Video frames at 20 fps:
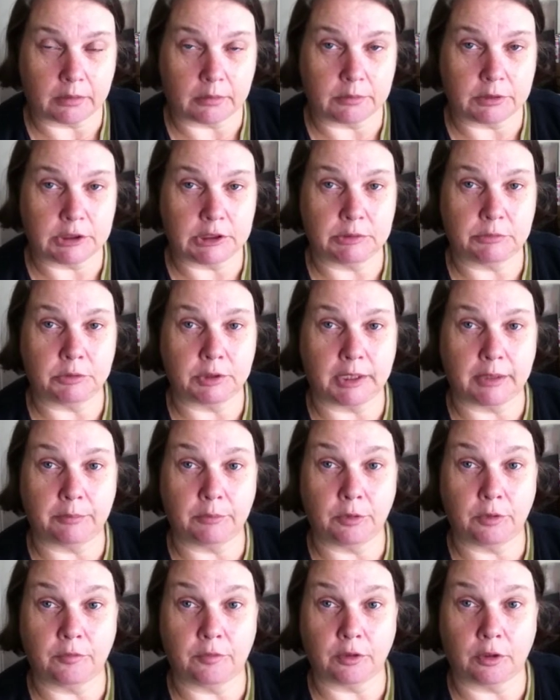She will get
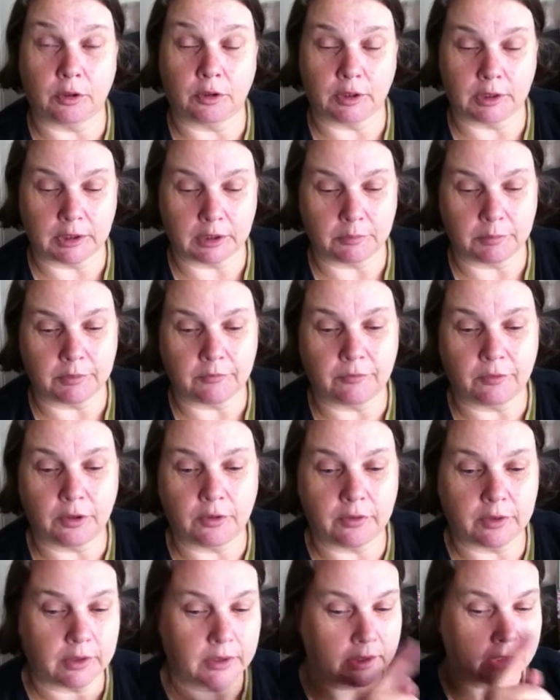moved along a little bit
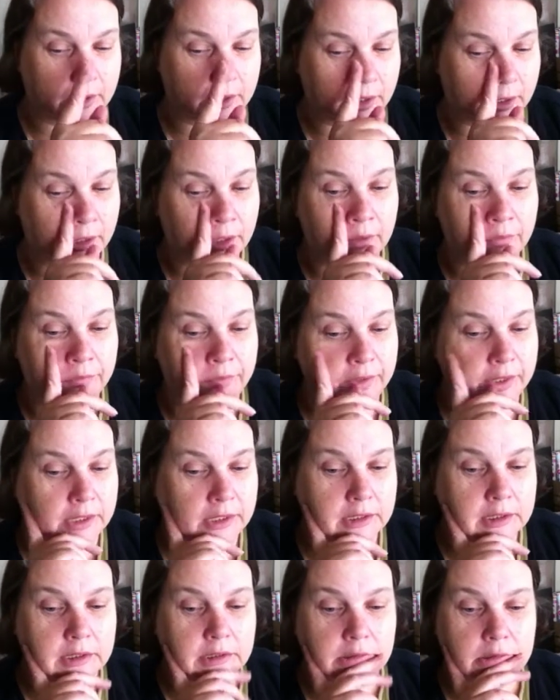further.
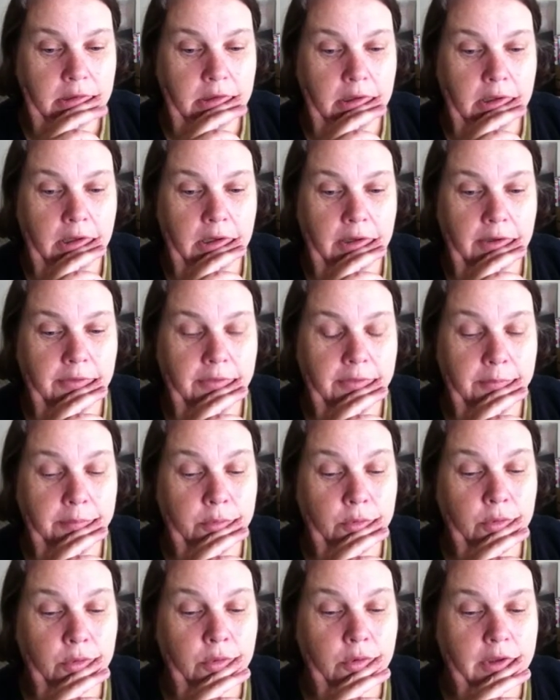Then the
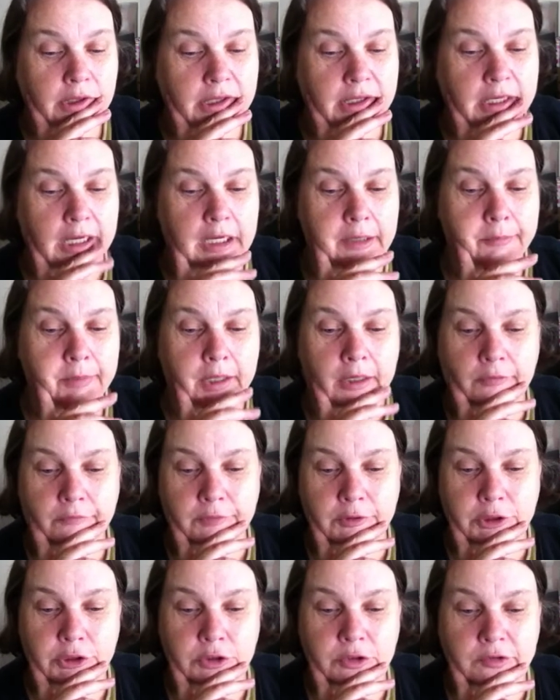ball that came out
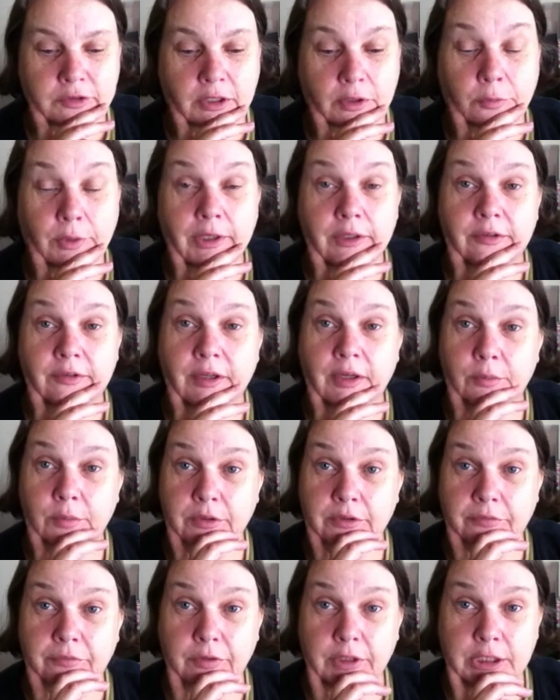for Tuesday, Wednesday
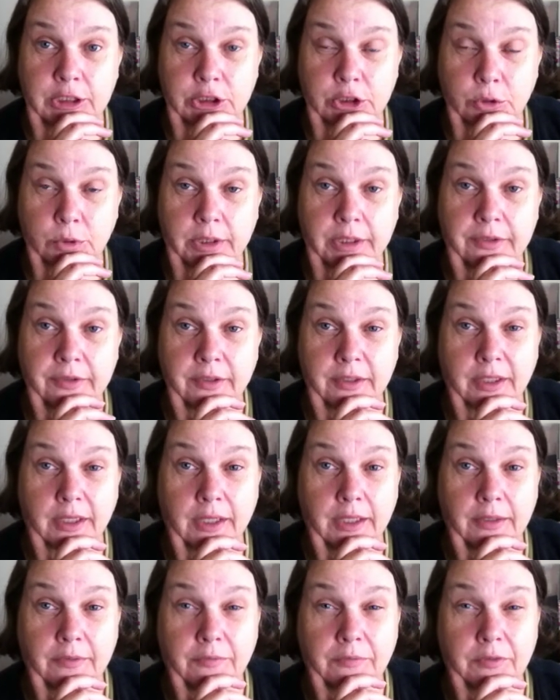was free choice, and I
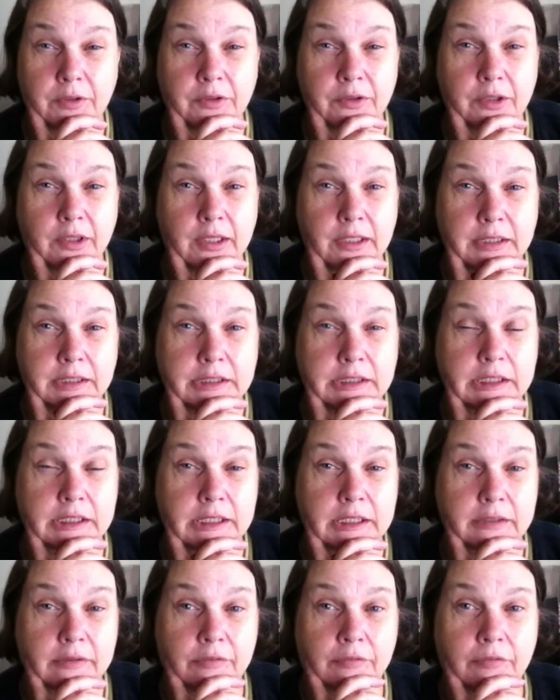have decided to
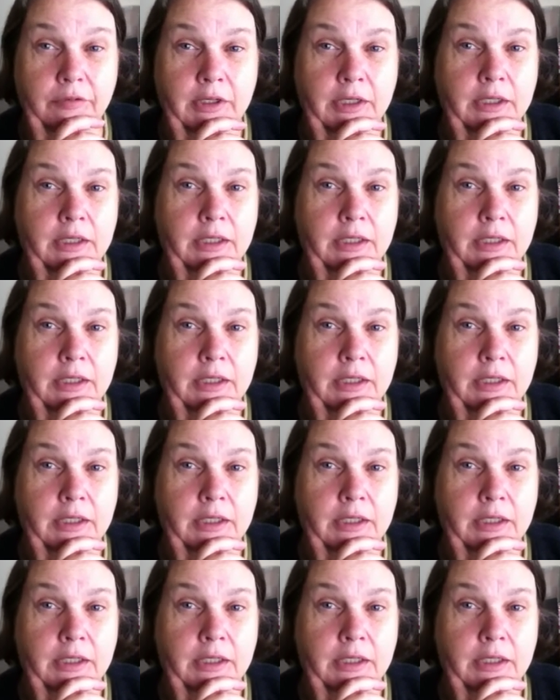give